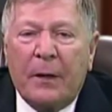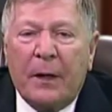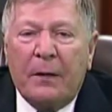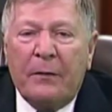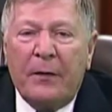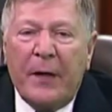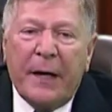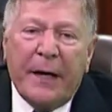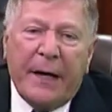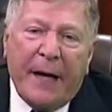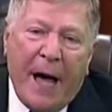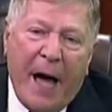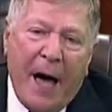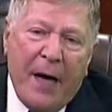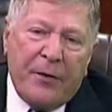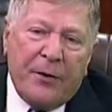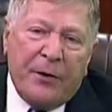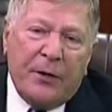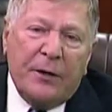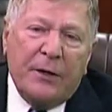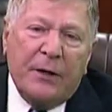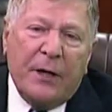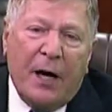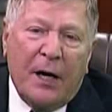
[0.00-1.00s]
they
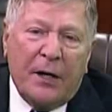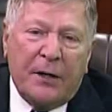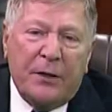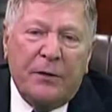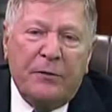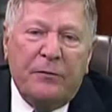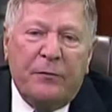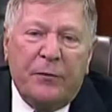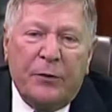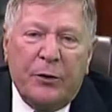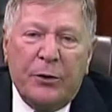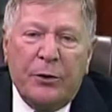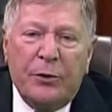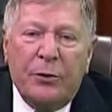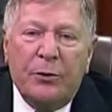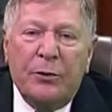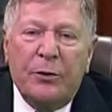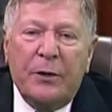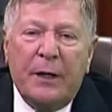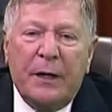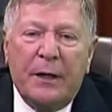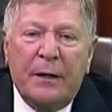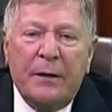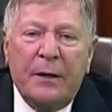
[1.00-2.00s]
gathered and hunted
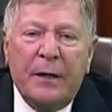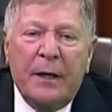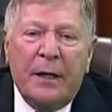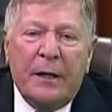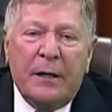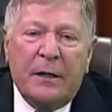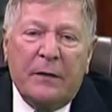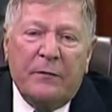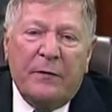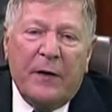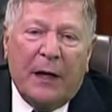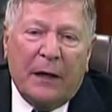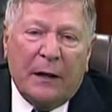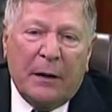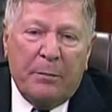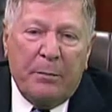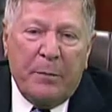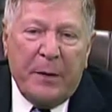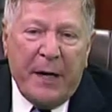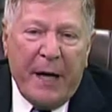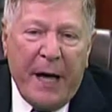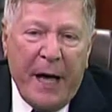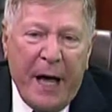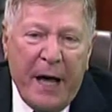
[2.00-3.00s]
food and developed
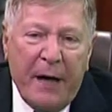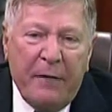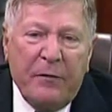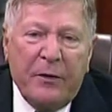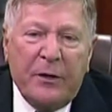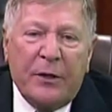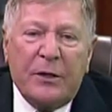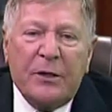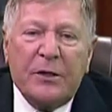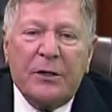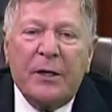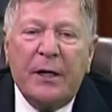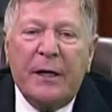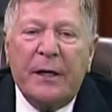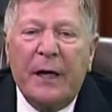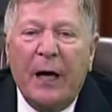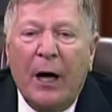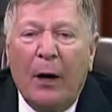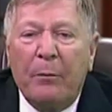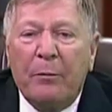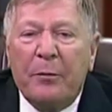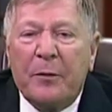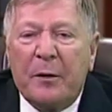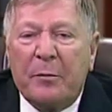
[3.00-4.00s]
behaviors that
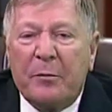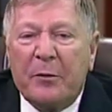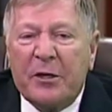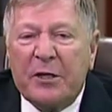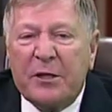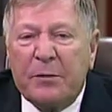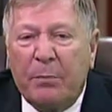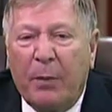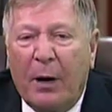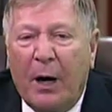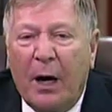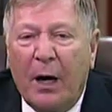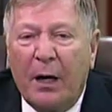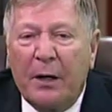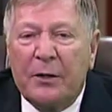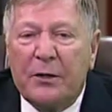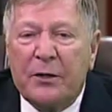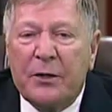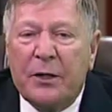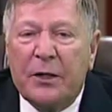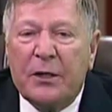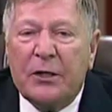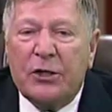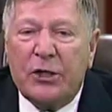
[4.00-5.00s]
helped them respond
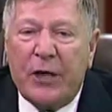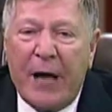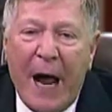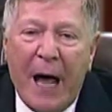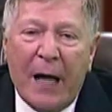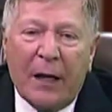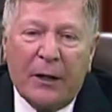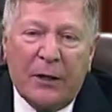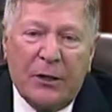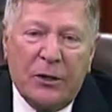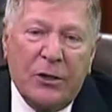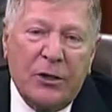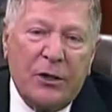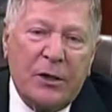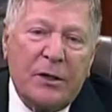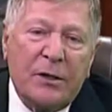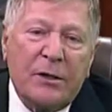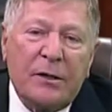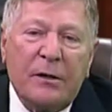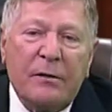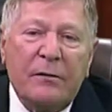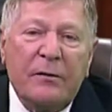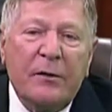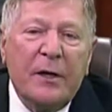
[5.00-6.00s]
to the
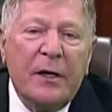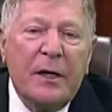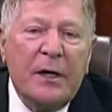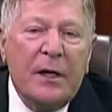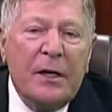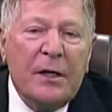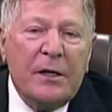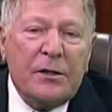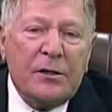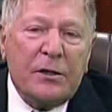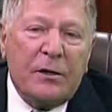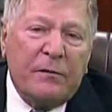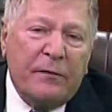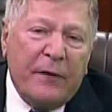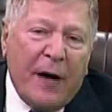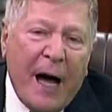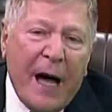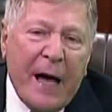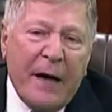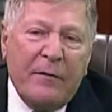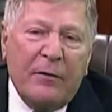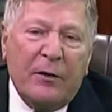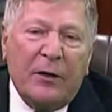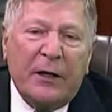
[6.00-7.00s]
challenges of
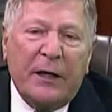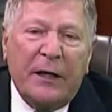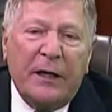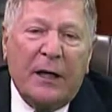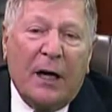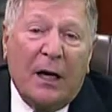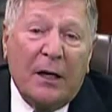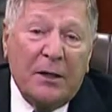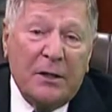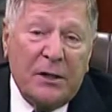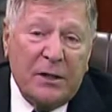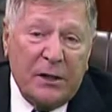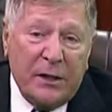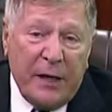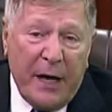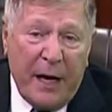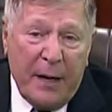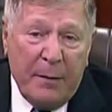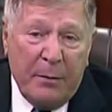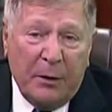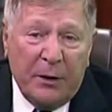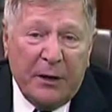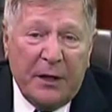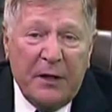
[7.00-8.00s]
survival in
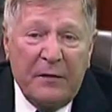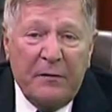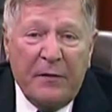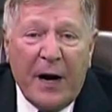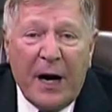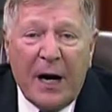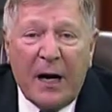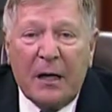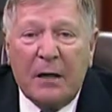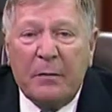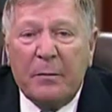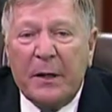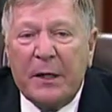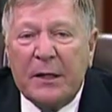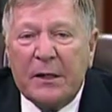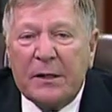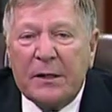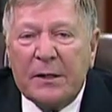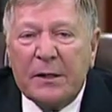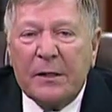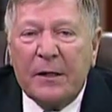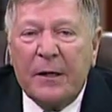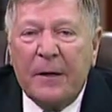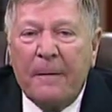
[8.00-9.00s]
unstable
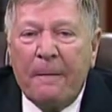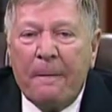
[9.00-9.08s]
environments.